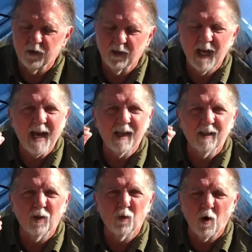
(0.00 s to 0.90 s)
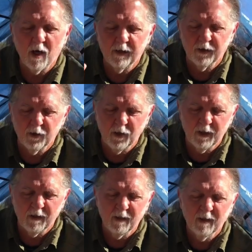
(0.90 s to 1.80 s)
You add a little water to it,
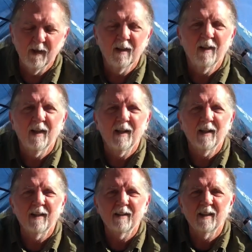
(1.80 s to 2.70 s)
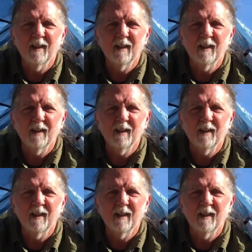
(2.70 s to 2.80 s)
and